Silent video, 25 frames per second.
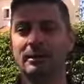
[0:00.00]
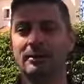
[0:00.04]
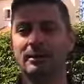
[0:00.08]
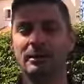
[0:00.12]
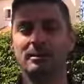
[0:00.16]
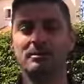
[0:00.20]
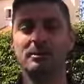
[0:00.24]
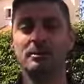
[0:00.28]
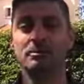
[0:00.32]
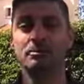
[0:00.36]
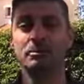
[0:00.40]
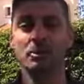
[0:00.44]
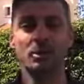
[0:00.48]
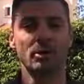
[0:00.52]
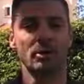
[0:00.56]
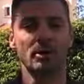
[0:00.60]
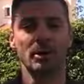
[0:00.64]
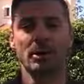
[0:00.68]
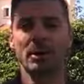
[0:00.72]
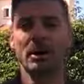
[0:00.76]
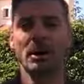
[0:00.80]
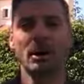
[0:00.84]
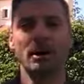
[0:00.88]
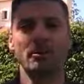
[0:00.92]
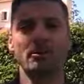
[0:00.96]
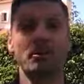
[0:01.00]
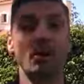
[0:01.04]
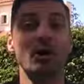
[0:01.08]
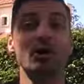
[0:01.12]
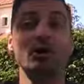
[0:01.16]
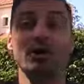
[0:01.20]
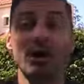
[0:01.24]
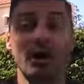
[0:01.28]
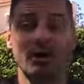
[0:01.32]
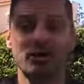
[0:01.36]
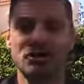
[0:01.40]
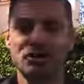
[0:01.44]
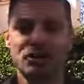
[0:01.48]
maybe book a
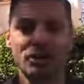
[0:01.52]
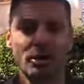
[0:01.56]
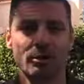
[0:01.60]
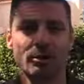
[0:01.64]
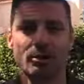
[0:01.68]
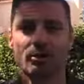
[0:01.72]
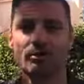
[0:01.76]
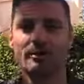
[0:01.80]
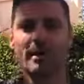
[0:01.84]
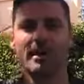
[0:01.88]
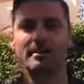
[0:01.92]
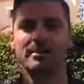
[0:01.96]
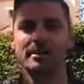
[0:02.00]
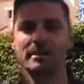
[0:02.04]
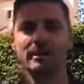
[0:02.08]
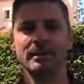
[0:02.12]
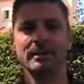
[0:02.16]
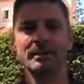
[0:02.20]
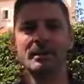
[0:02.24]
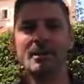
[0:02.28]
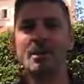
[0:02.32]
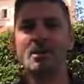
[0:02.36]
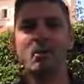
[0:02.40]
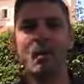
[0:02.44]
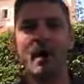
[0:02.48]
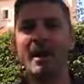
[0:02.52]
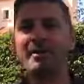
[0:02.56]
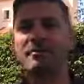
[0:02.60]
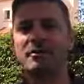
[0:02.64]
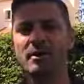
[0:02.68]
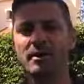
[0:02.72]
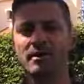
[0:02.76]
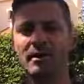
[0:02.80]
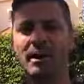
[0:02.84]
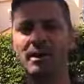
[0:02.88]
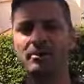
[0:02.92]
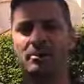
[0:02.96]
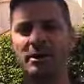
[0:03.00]
podcast show, or maybe
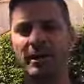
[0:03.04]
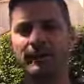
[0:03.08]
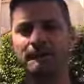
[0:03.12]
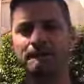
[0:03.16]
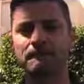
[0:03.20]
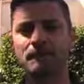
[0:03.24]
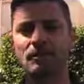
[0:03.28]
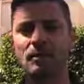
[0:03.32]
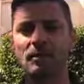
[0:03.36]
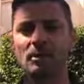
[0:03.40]
whatever it may be,